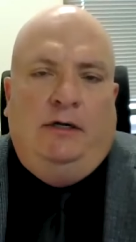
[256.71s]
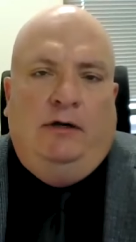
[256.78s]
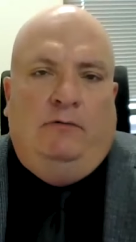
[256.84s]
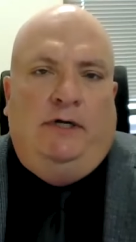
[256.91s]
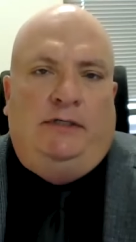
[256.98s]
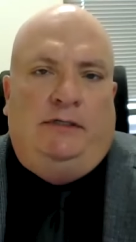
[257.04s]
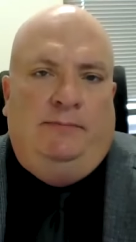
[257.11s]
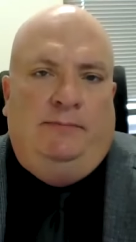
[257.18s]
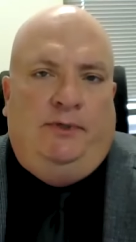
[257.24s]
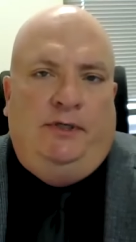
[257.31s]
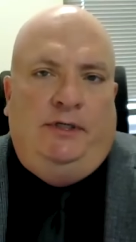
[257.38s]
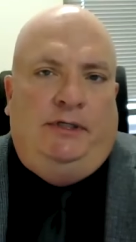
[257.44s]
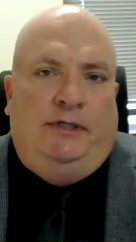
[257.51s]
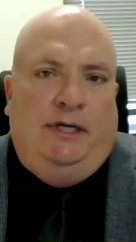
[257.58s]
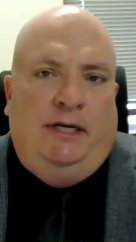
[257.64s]
quite
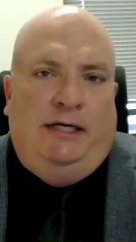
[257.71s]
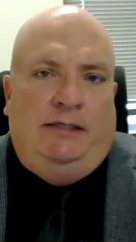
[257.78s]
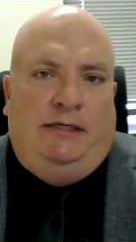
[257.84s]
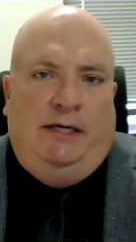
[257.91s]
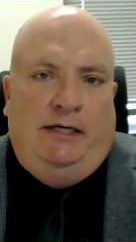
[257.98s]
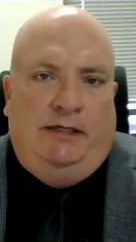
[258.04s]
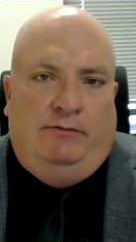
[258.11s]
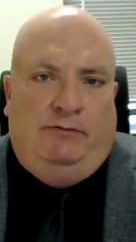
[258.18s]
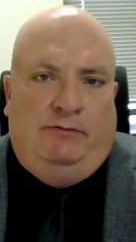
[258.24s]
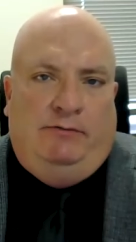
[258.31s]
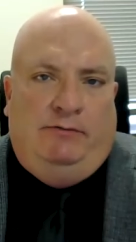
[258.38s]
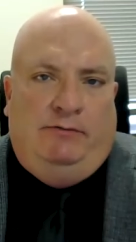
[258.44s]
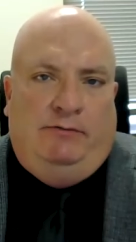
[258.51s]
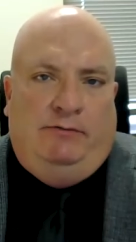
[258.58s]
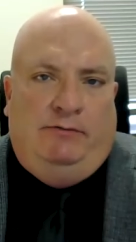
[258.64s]
simply, today's case
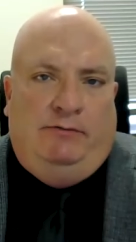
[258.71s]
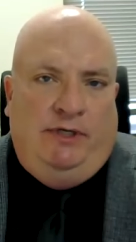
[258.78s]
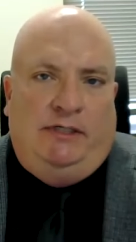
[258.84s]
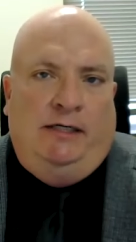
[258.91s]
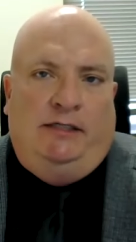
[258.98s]
would be